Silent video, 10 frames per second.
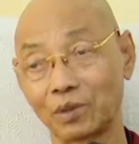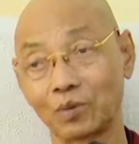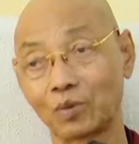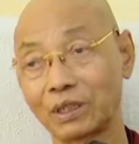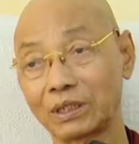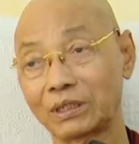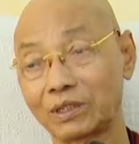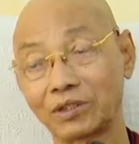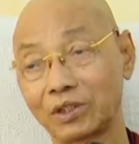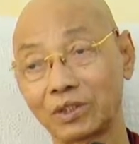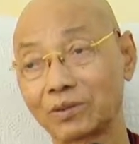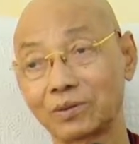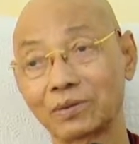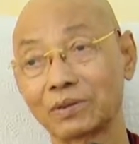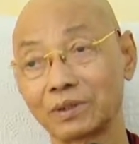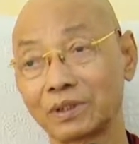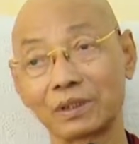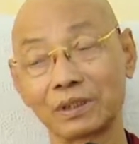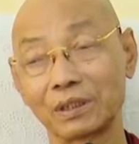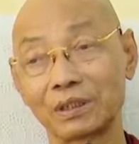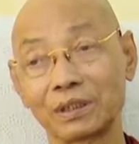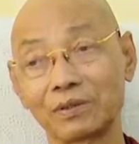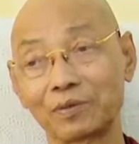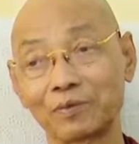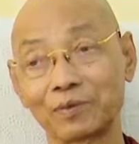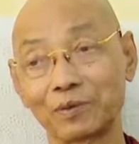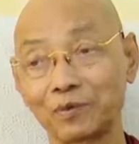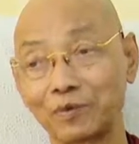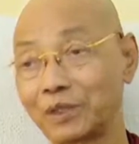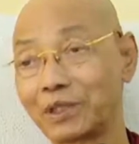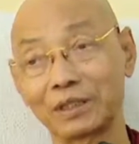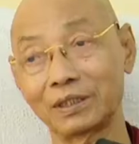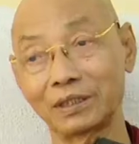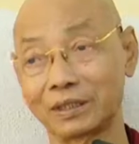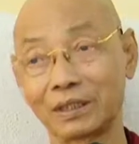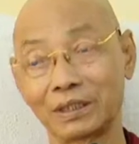What is a slope? If you fulfill it,